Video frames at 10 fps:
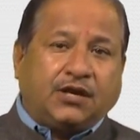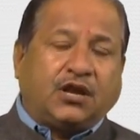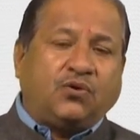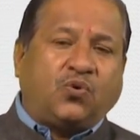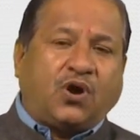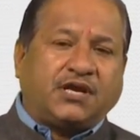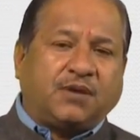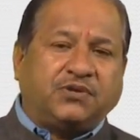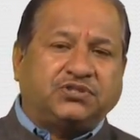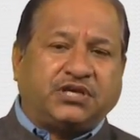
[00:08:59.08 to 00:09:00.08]
Now, what
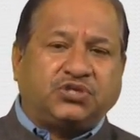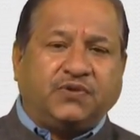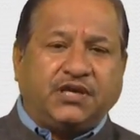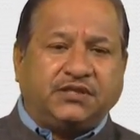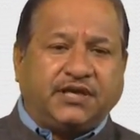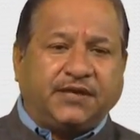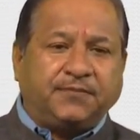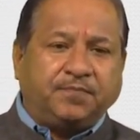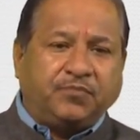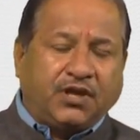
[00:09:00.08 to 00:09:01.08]
happens actually
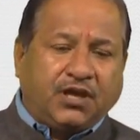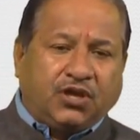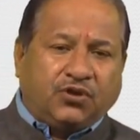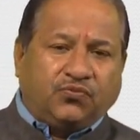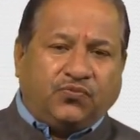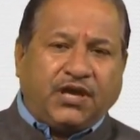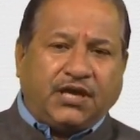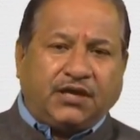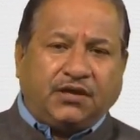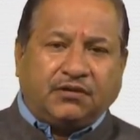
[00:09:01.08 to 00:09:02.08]
then
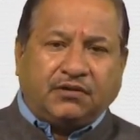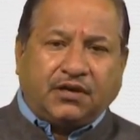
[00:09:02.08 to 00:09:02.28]
when